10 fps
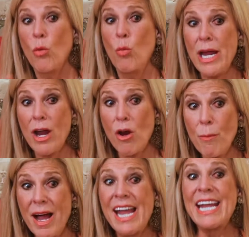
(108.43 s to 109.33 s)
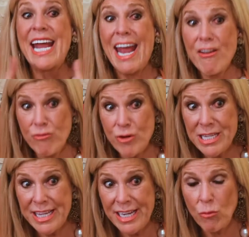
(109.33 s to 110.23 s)
We are buying
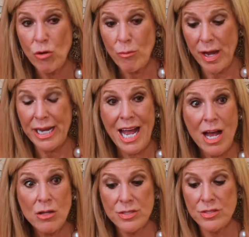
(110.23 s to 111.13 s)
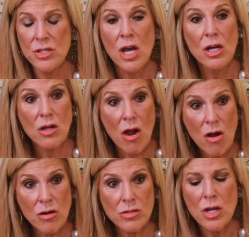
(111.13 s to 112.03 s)
everything. We're buying houses,
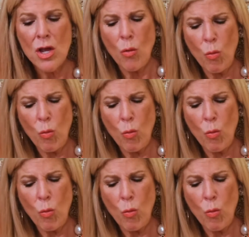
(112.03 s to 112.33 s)
cars.